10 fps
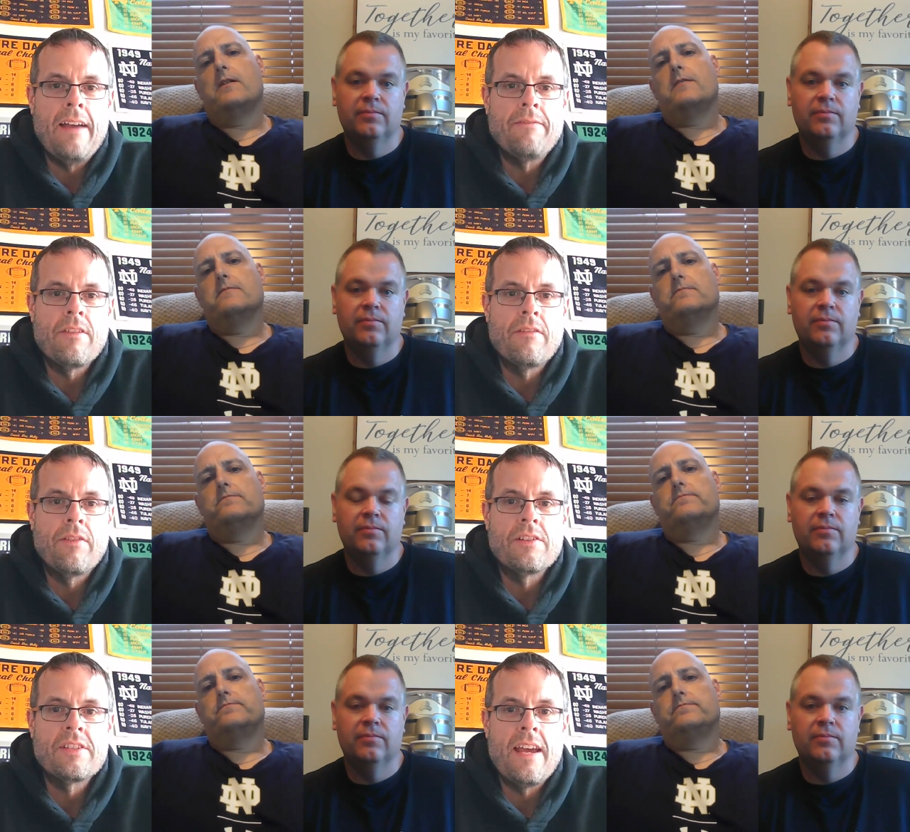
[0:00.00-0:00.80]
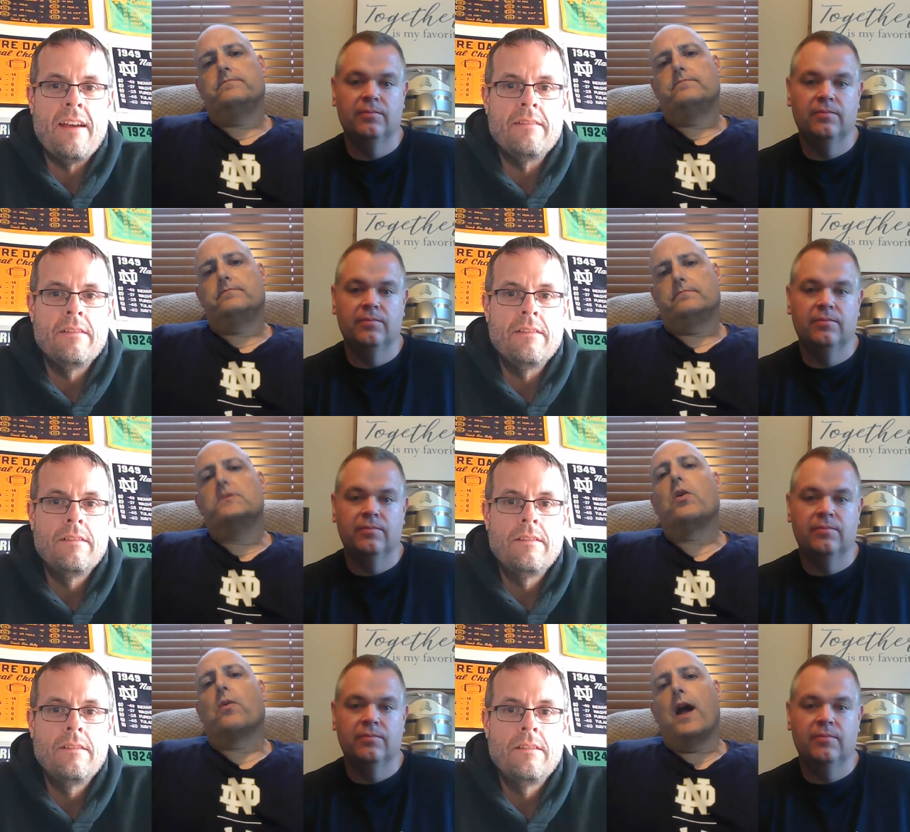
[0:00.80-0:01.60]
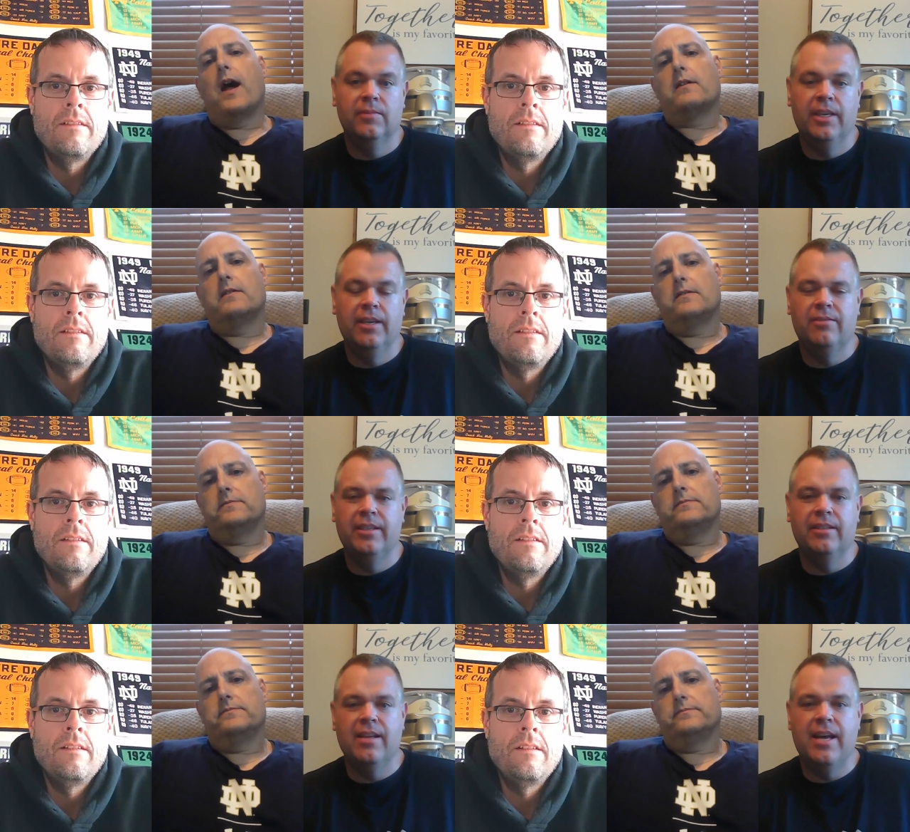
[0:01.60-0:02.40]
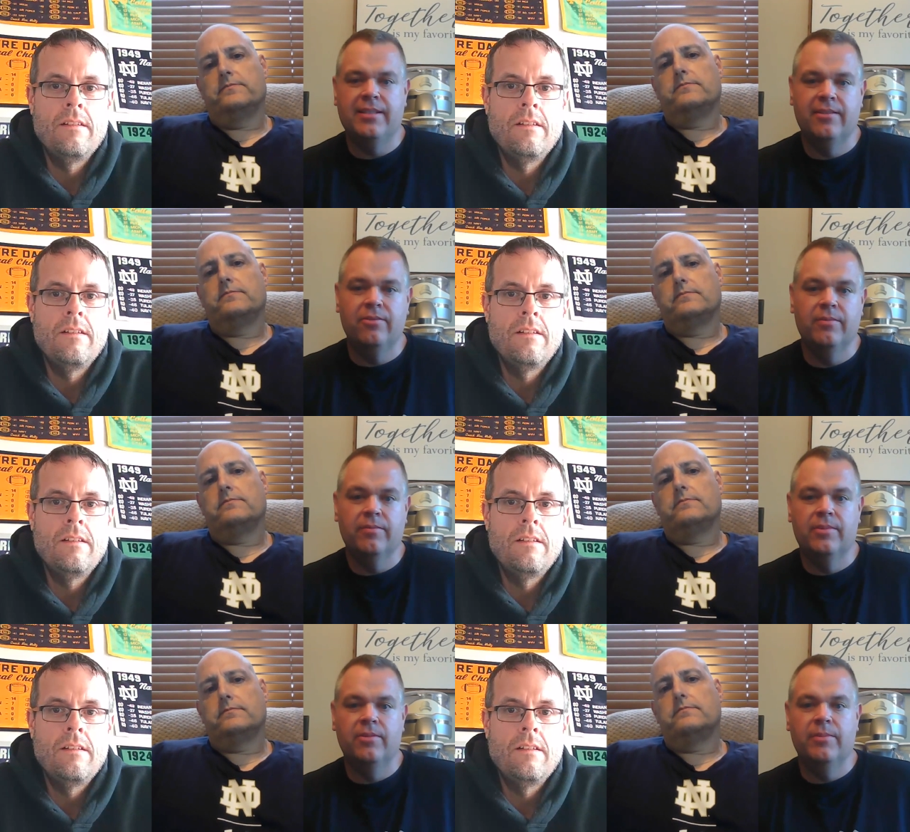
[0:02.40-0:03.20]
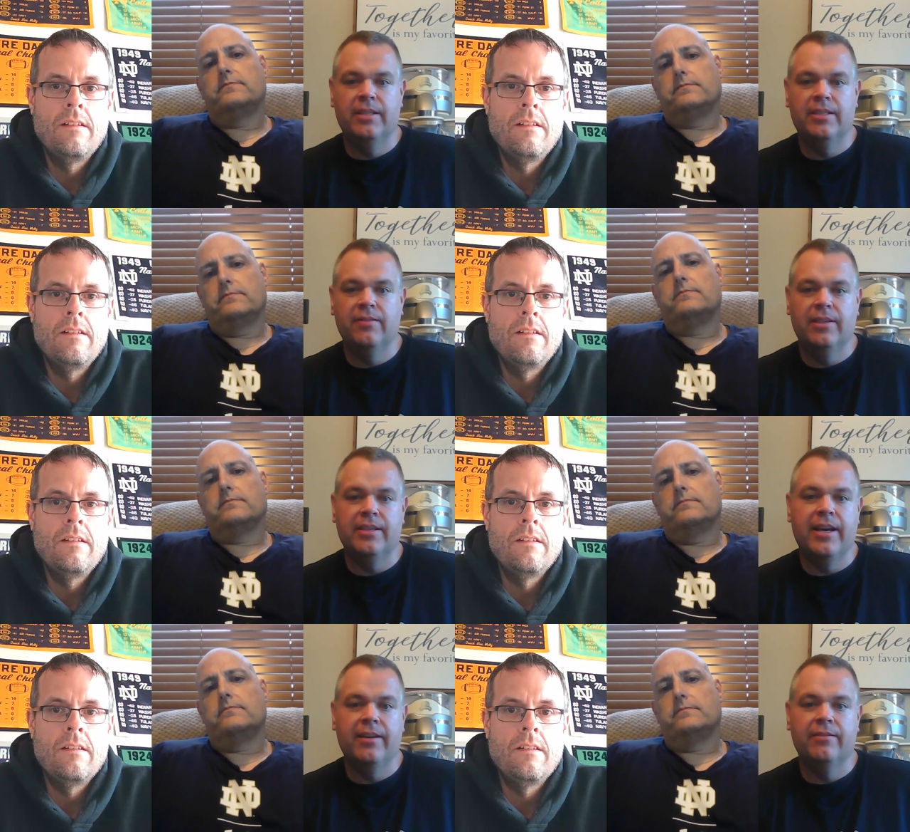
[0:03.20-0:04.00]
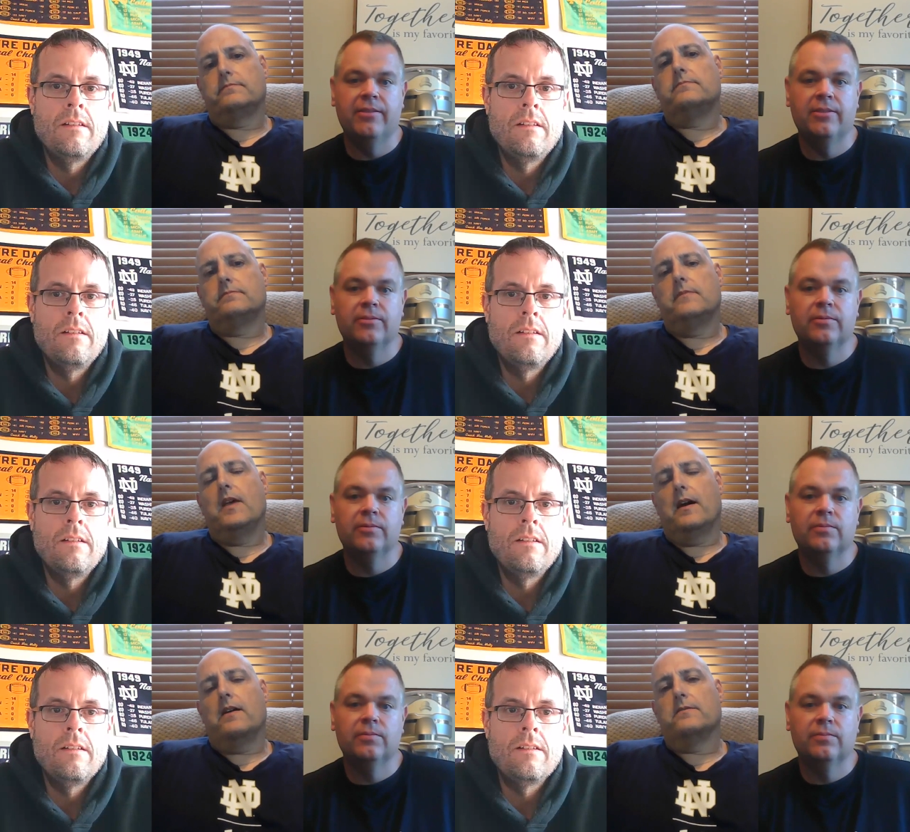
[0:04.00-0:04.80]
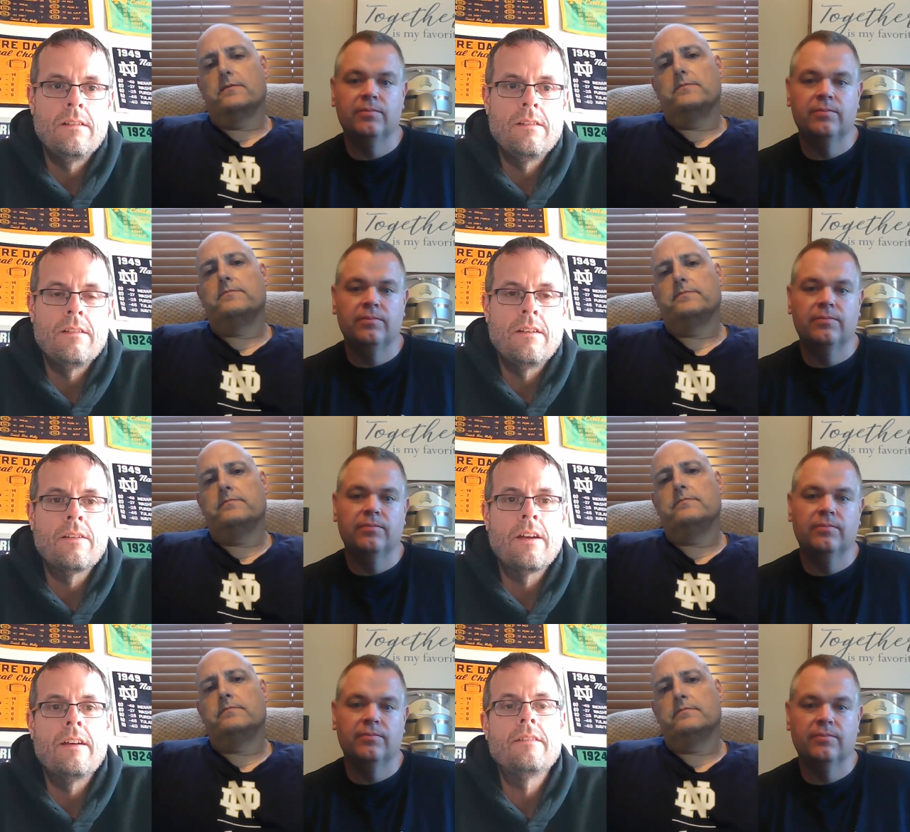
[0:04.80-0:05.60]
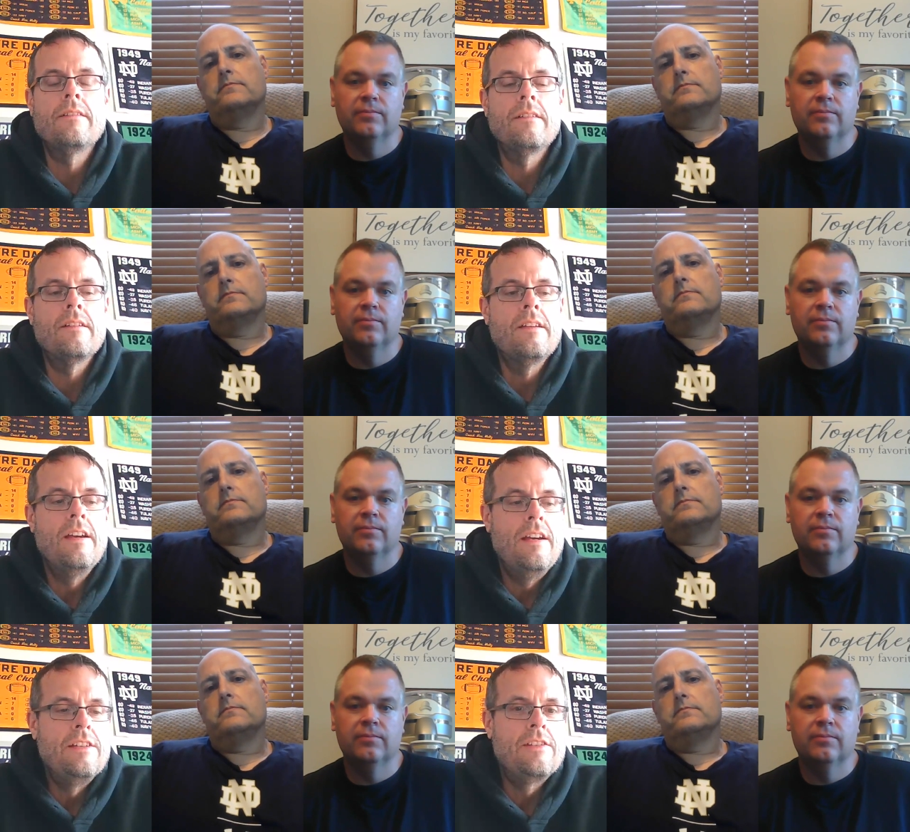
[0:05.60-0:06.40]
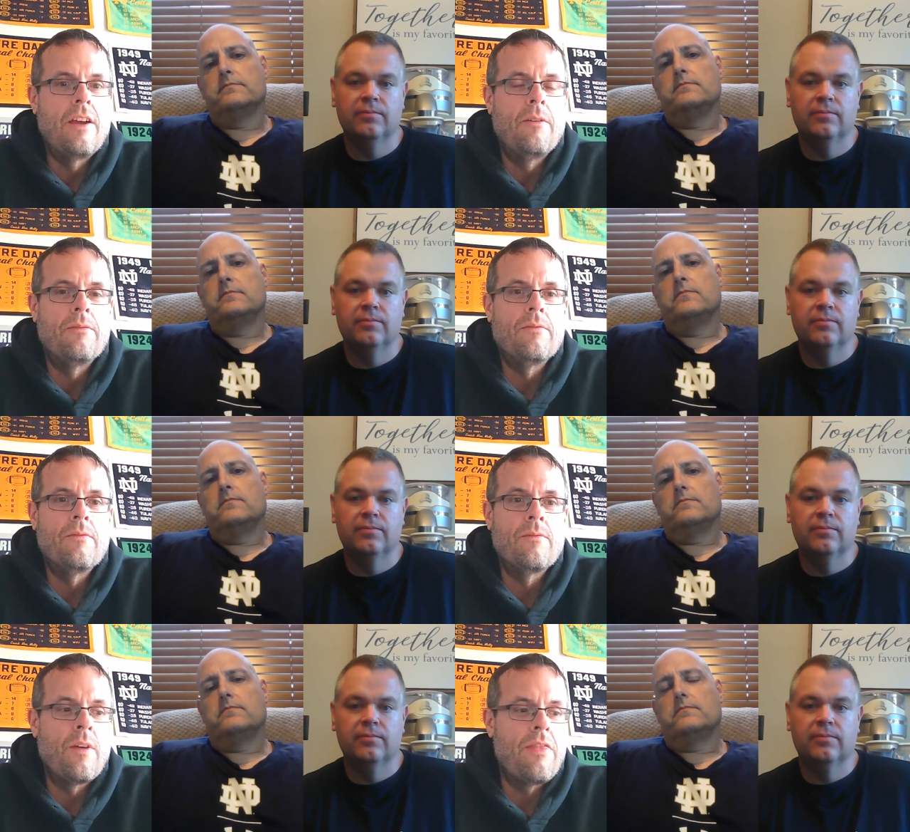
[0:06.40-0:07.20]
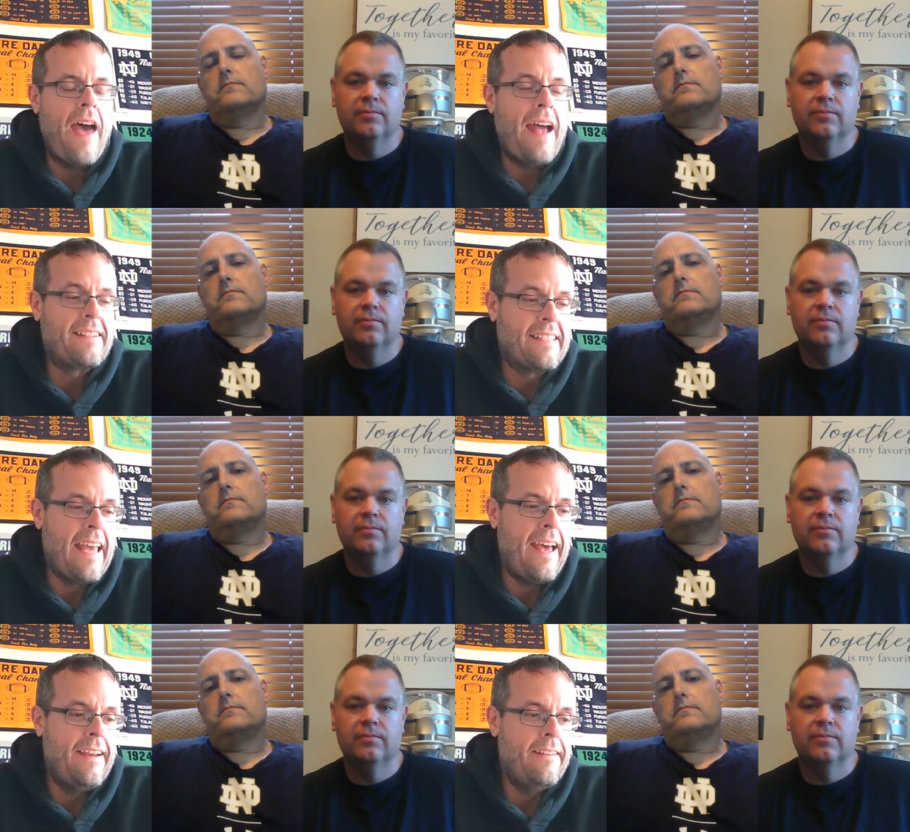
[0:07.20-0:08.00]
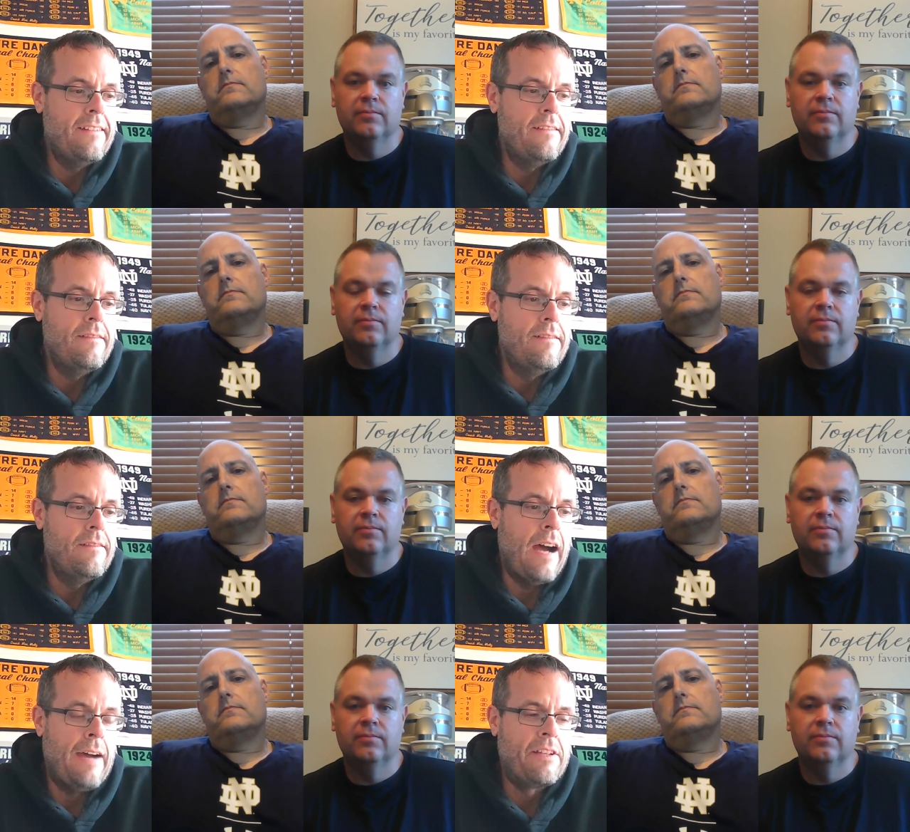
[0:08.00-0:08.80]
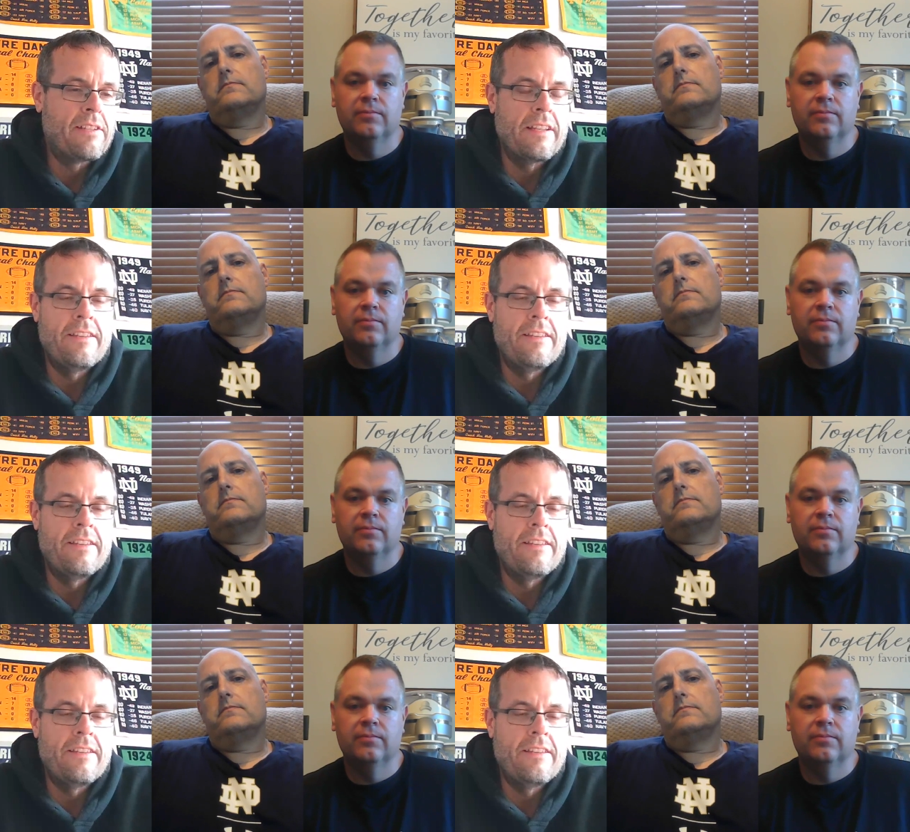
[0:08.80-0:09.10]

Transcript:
Speaker 1: after the first down?
Speaker 2: Correct. Yeah, only in the last two, two
Speaker 1: minutes of each half. Yeah. Okay. So, with that said, obviously